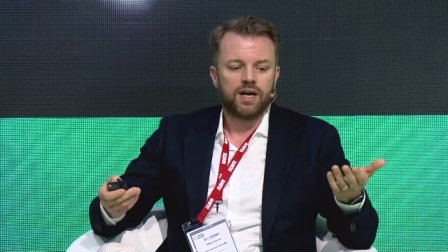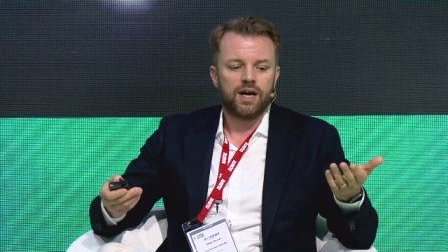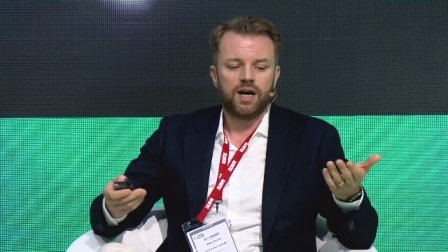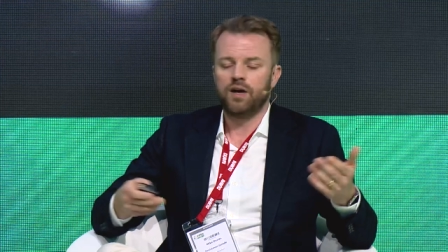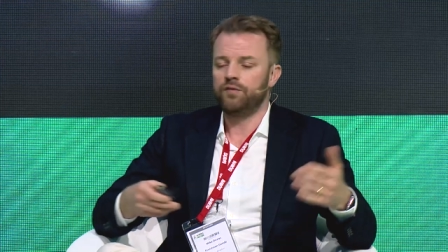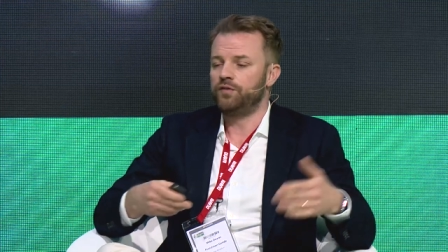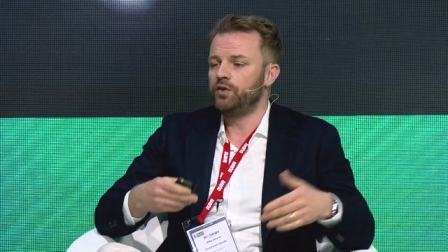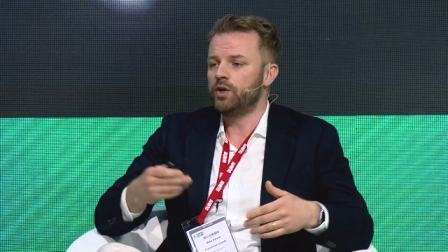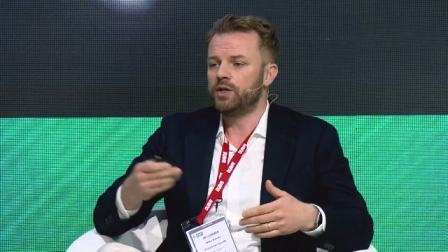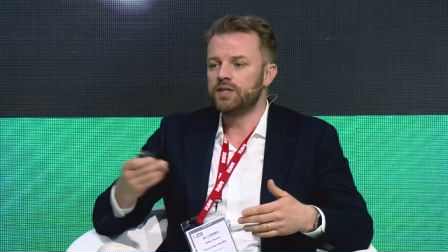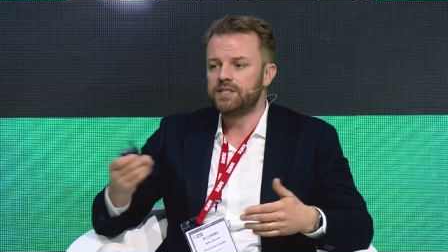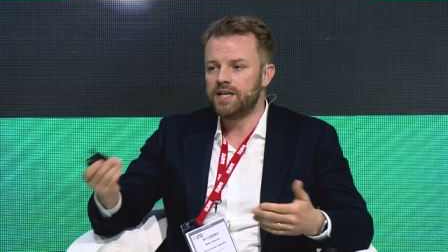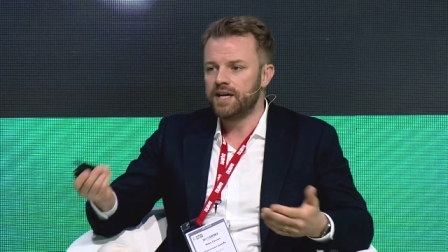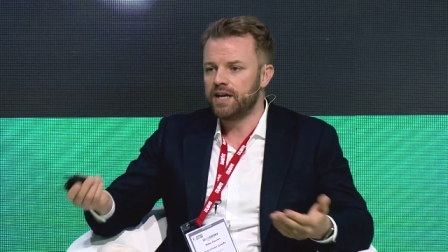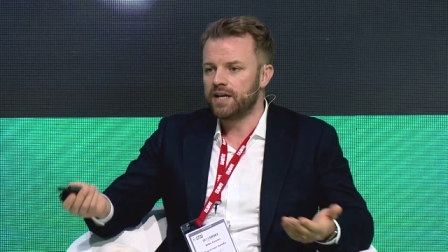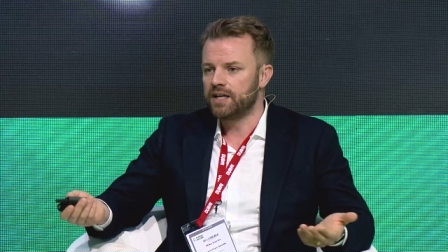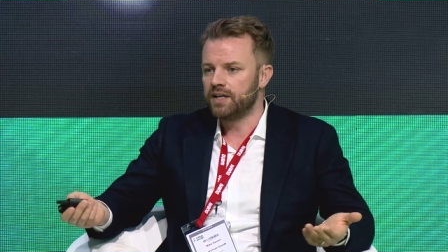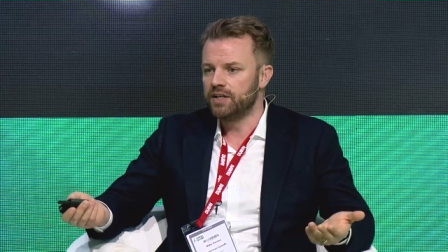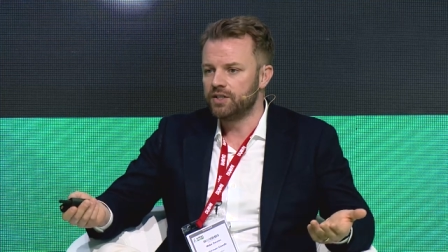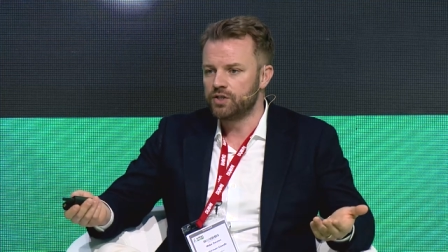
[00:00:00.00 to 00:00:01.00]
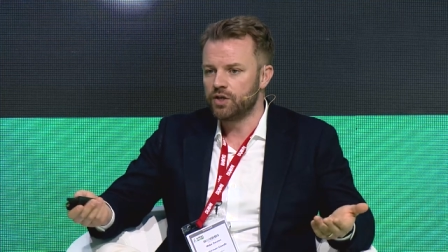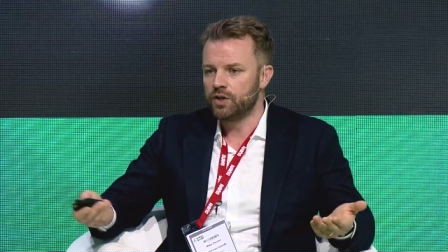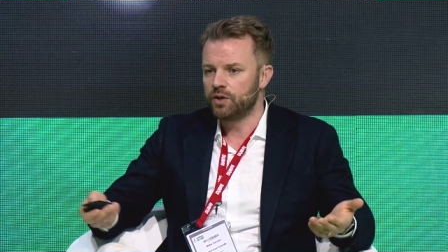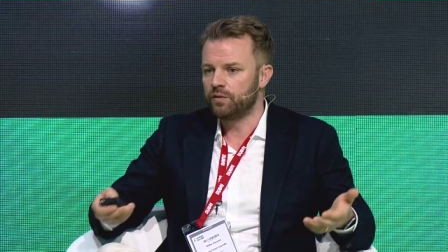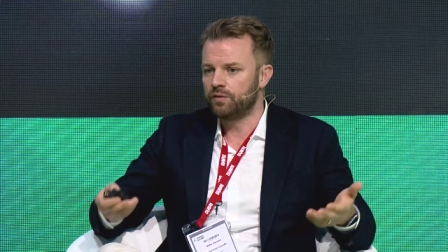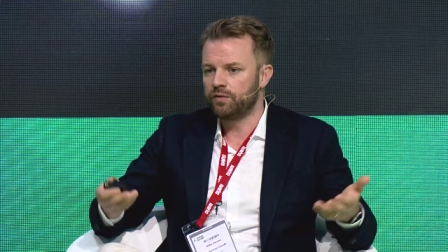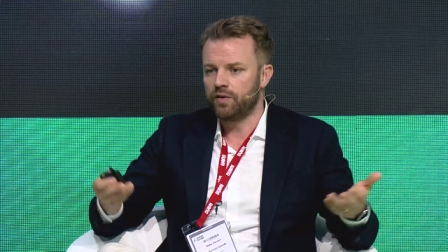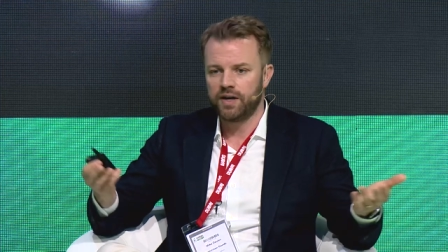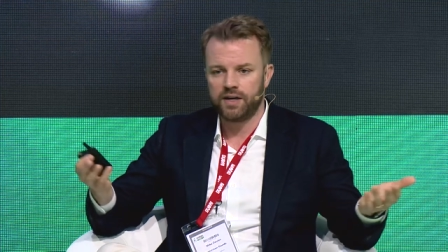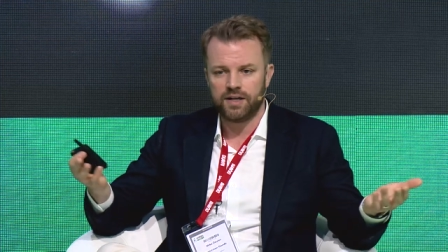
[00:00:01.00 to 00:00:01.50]
Uh, if you can take an
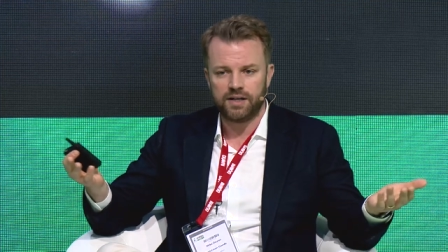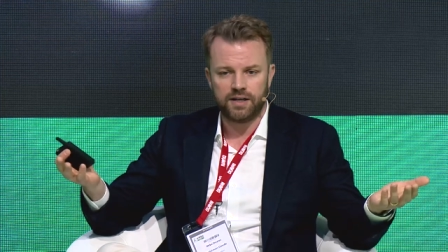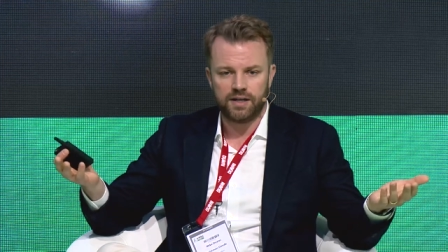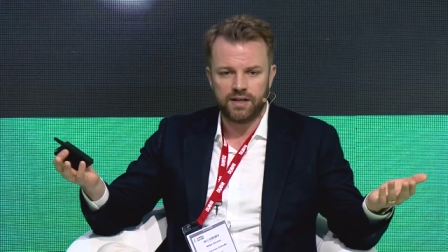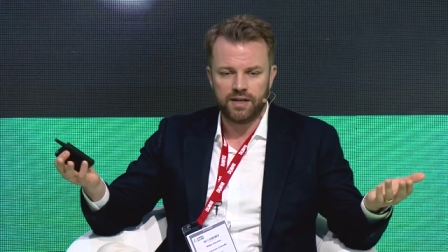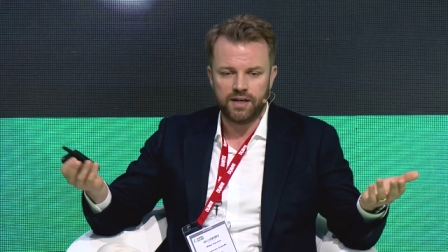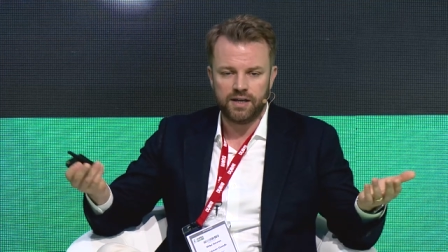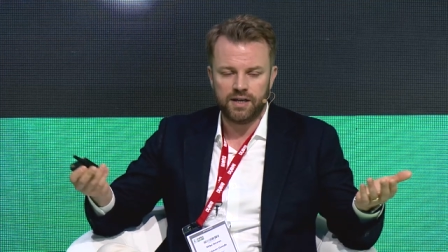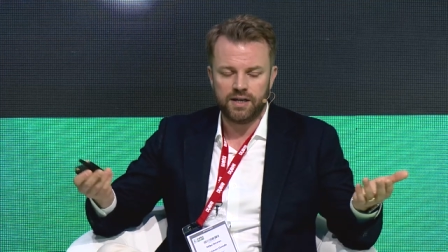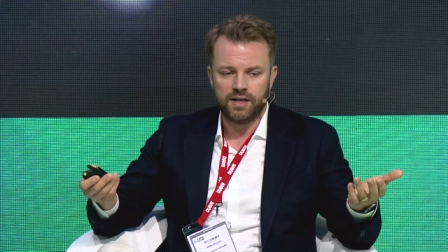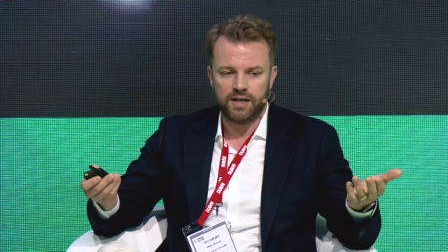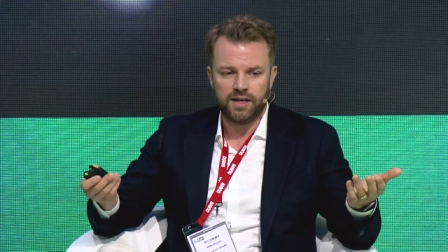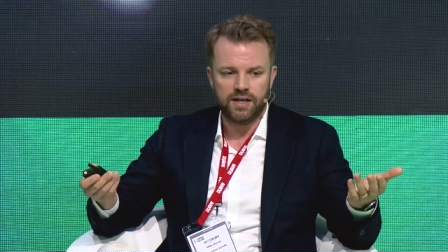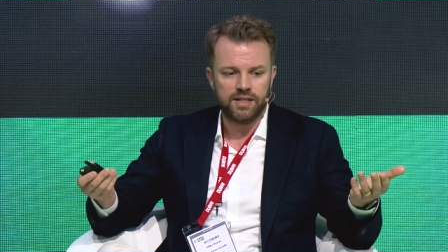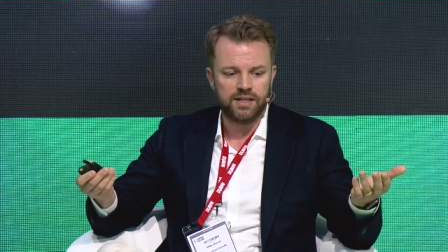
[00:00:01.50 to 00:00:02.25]
internal flight uh,